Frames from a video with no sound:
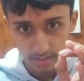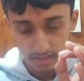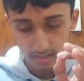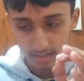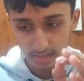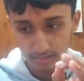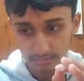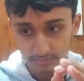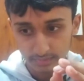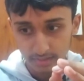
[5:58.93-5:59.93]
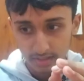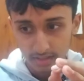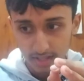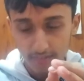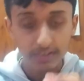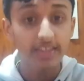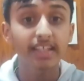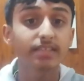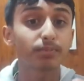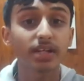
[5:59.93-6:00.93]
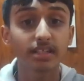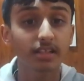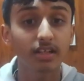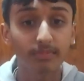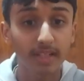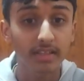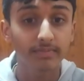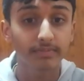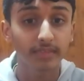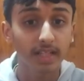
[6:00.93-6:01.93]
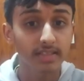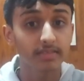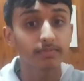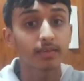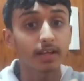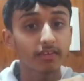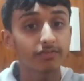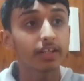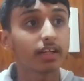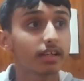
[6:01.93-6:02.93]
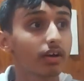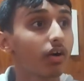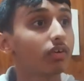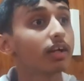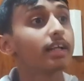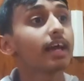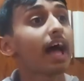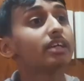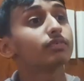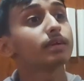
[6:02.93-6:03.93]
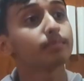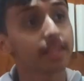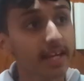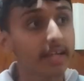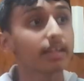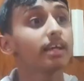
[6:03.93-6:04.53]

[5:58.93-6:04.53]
uh, everything is predetermined, because infinity already has replayed